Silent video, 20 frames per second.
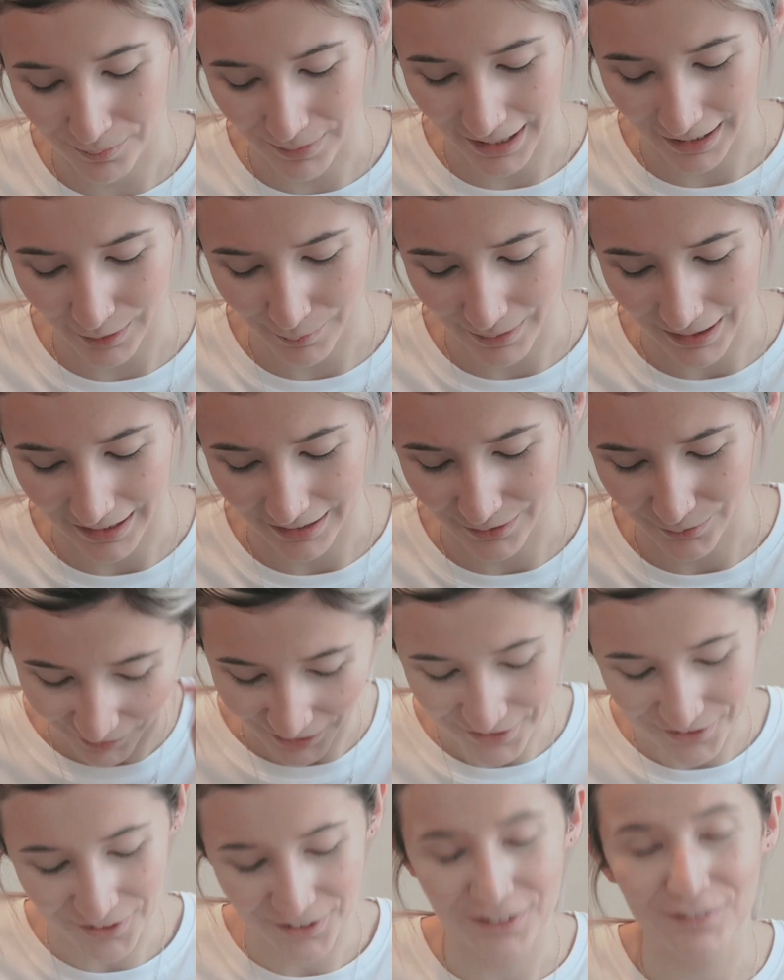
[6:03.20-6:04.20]
MAC palette.
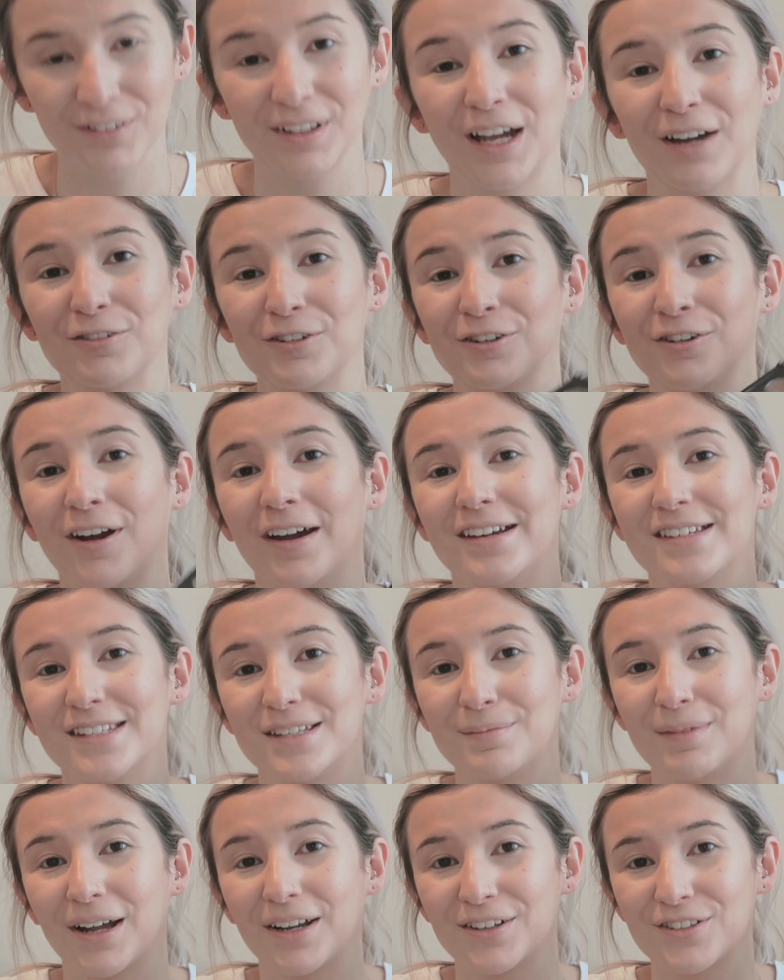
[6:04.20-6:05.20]
I don't even have a crazy
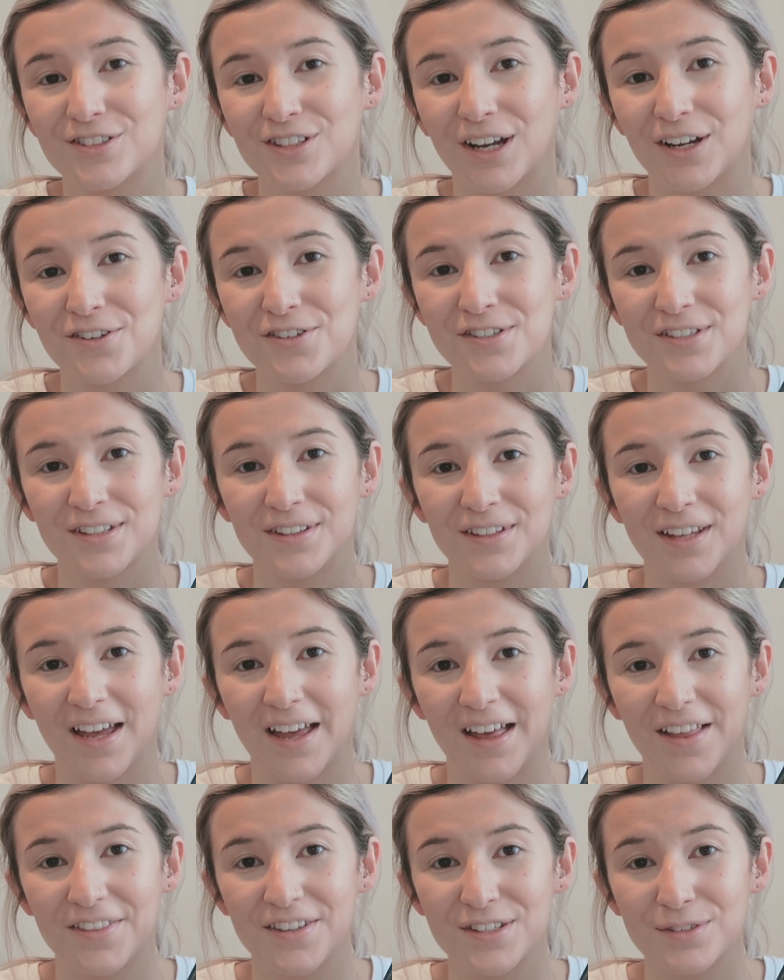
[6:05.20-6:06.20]
amount of shadows in
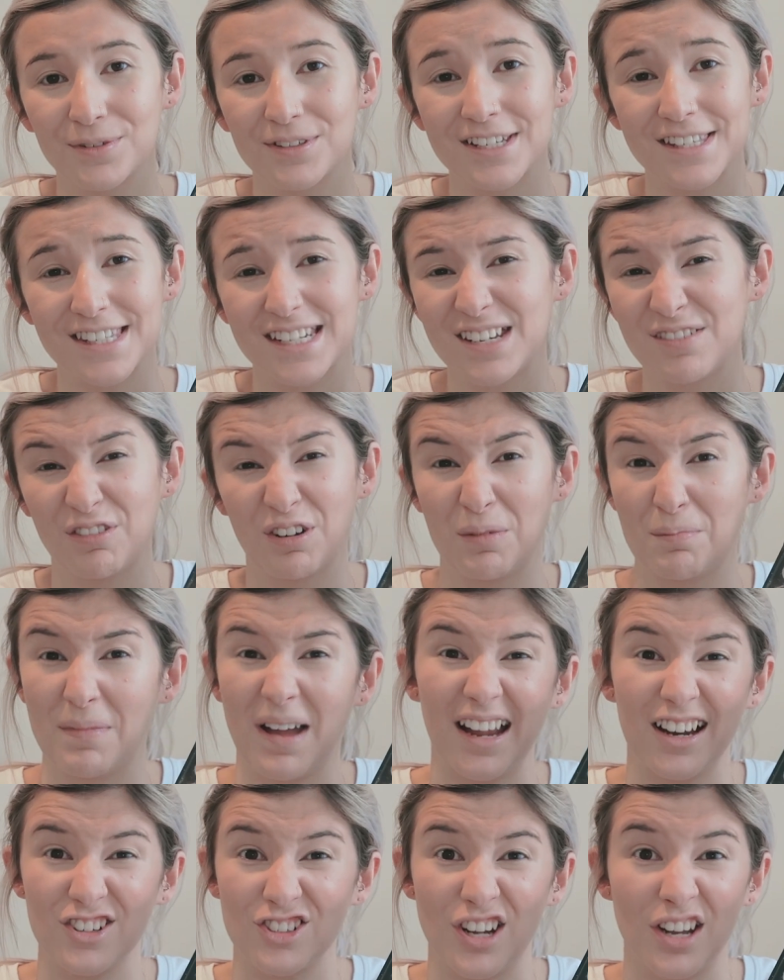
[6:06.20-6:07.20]
there. This one isn't even a MAC